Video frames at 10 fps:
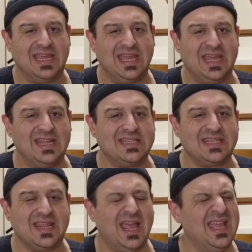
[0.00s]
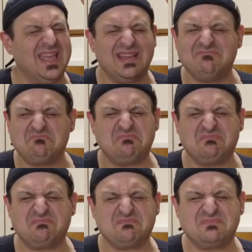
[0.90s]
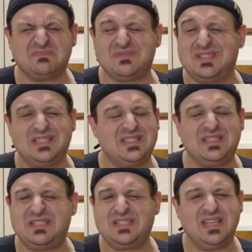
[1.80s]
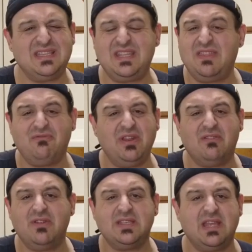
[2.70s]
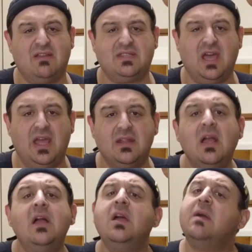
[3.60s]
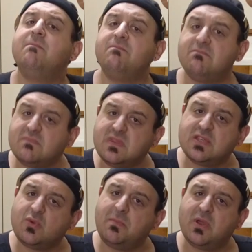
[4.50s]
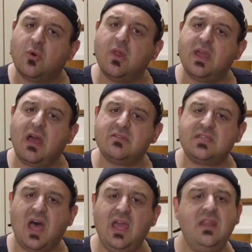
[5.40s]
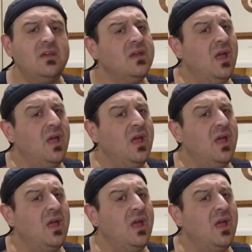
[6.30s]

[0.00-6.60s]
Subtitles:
It is like 63 degrees outside. This will be cooling outside.